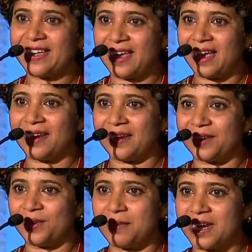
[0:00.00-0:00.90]
And
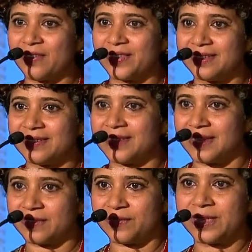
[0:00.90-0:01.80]
many of these
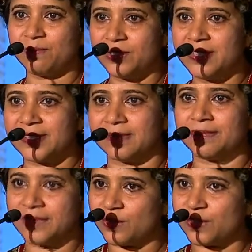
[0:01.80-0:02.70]
things with
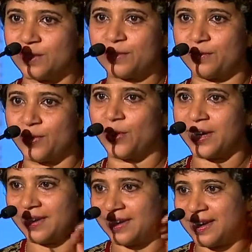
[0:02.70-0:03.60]
Buddhism, it was also
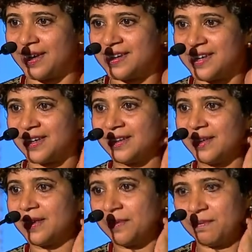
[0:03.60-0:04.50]
forgotten in India,
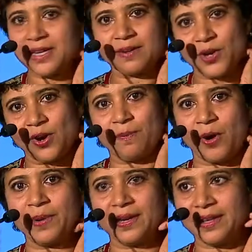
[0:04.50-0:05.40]
but it got
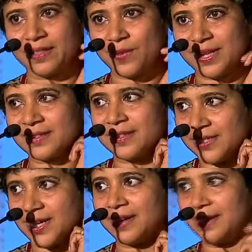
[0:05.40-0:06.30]
popular in the West,
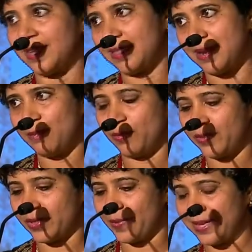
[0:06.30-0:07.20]
China, and then moved
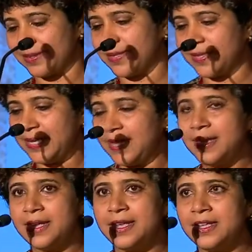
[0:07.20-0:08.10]
to the West.
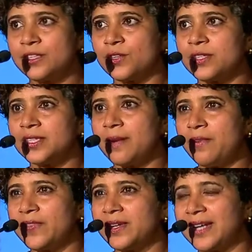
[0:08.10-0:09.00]
So some
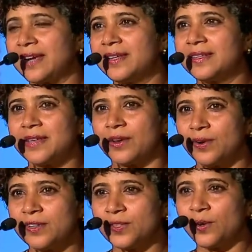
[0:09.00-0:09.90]
of the techniques are
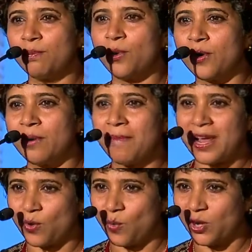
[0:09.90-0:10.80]
also bone
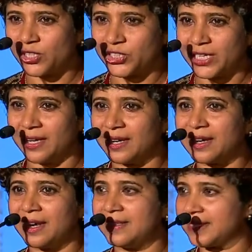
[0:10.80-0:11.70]
marrow washing,
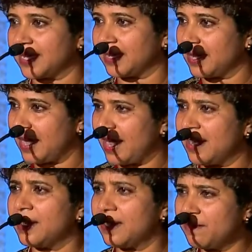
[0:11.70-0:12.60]
cleansing,
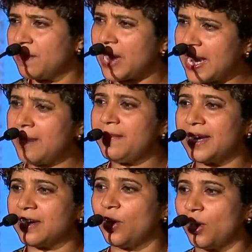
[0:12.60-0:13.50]
and aimed
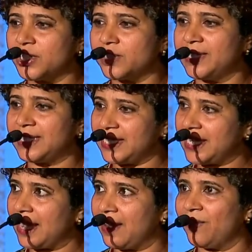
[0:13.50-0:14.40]
at longevity
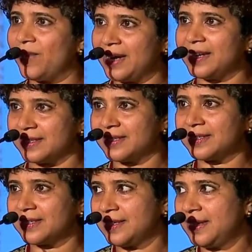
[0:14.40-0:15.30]
and wellness.